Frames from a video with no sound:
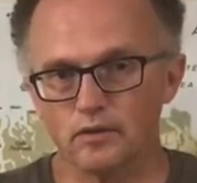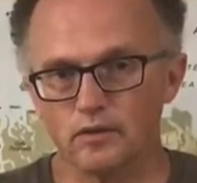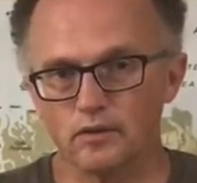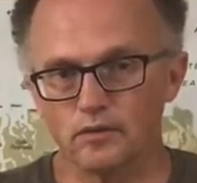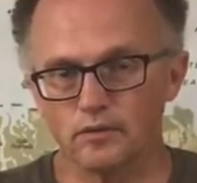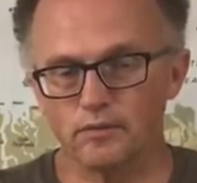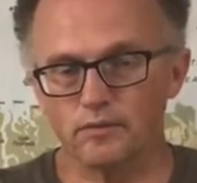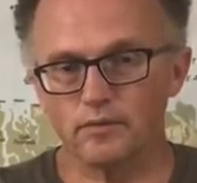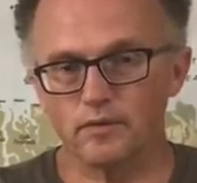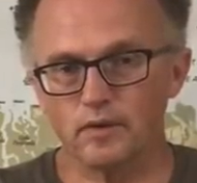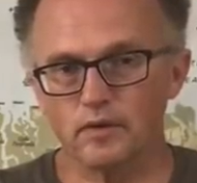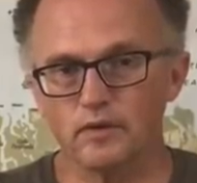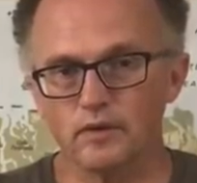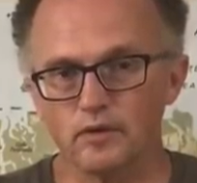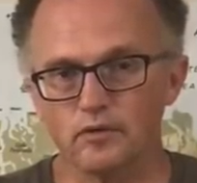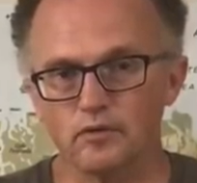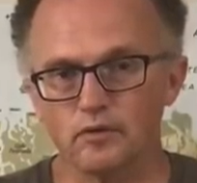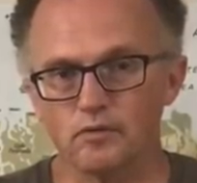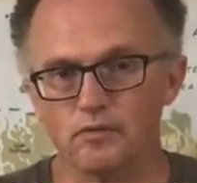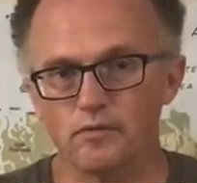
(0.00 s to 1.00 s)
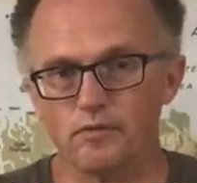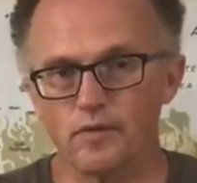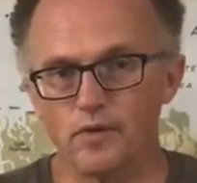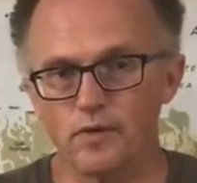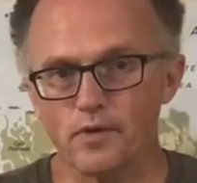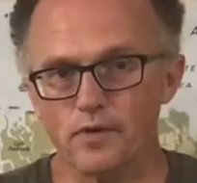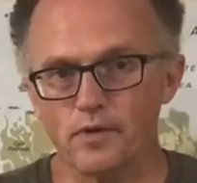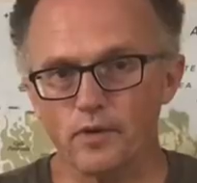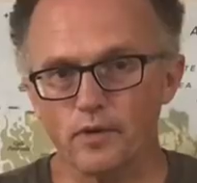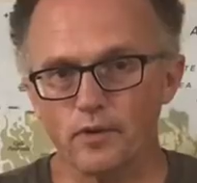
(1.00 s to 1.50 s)
these in these
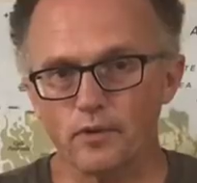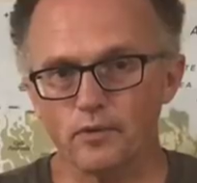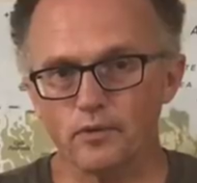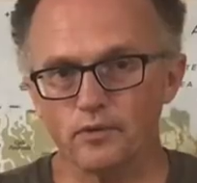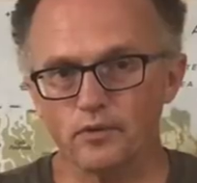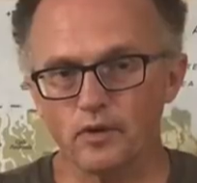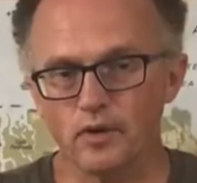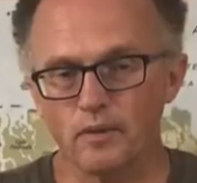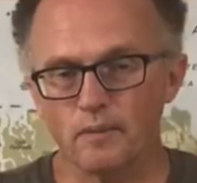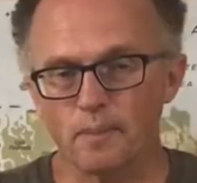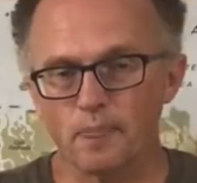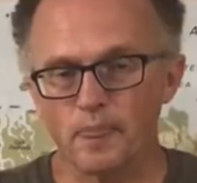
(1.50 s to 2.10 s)
infernos